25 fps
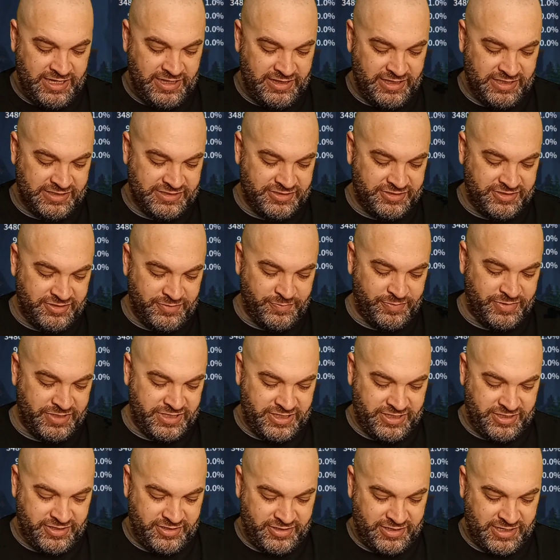let's jump
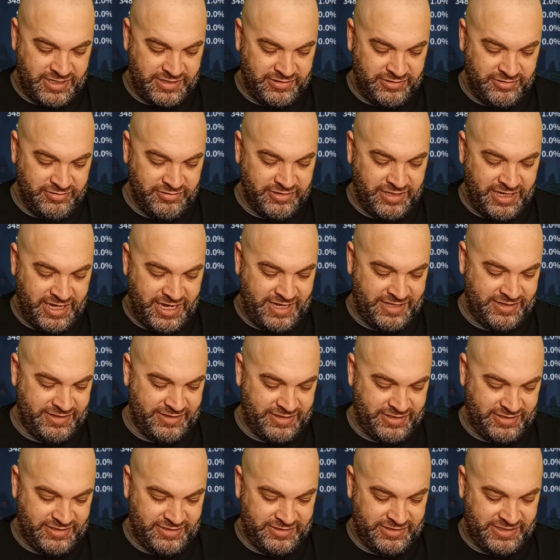in here and look
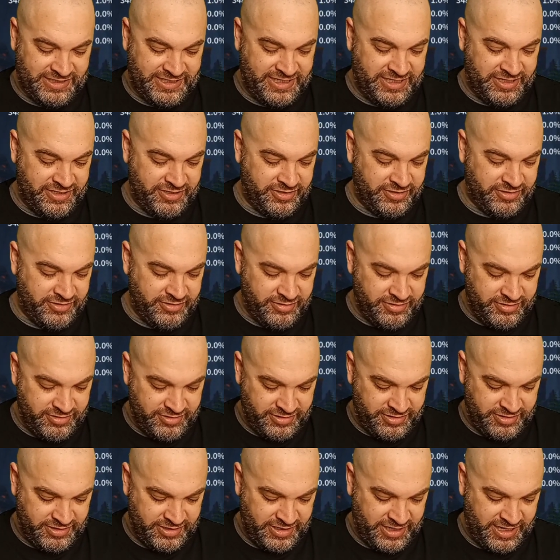at the gear
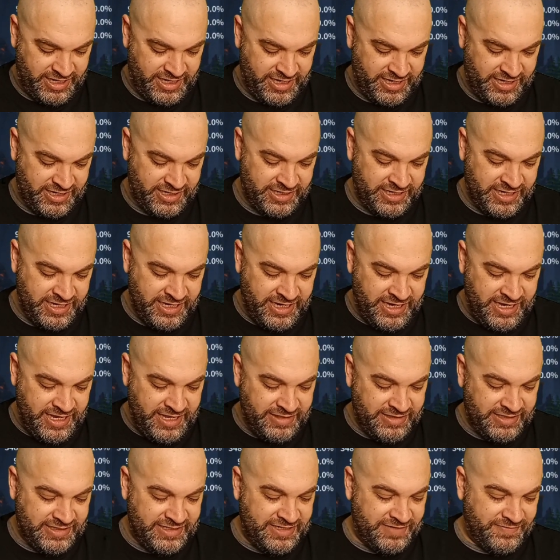and
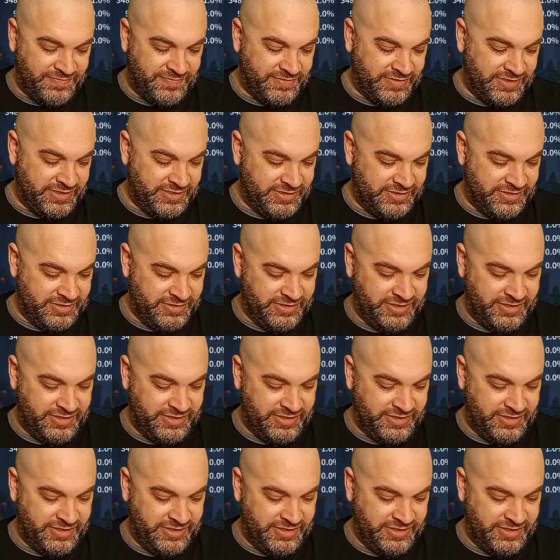the different,